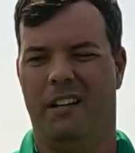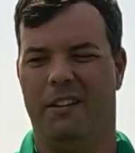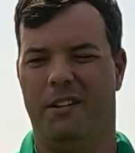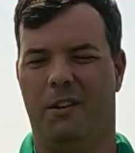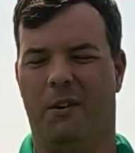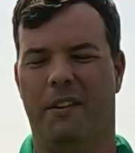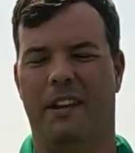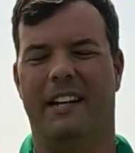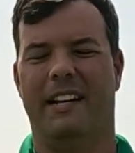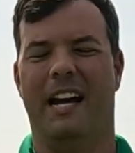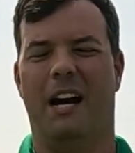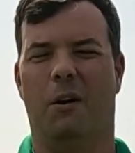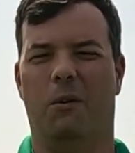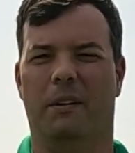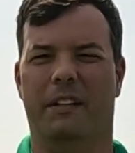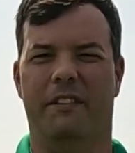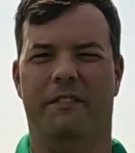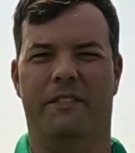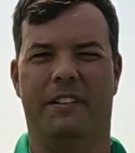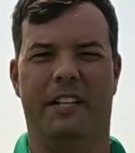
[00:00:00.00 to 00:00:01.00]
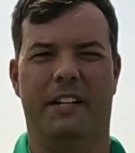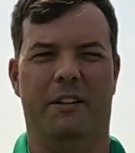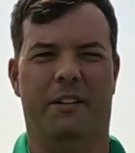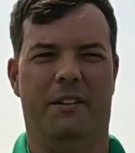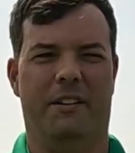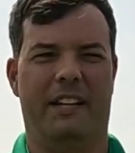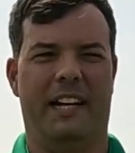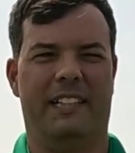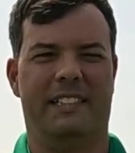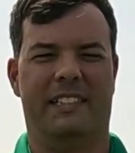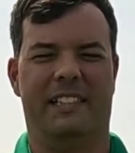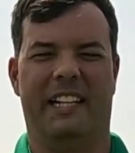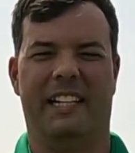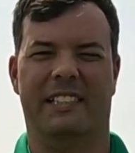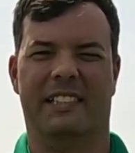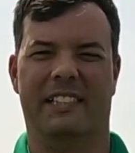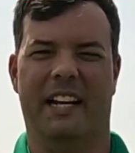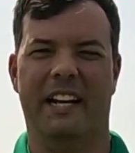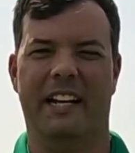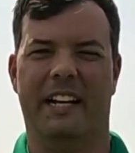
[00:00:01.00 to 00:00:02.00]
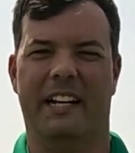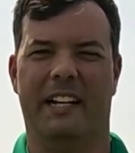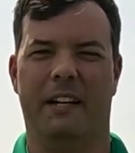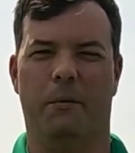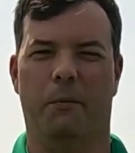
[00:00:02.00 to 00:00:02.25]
You know, they now live here, and that's exciting,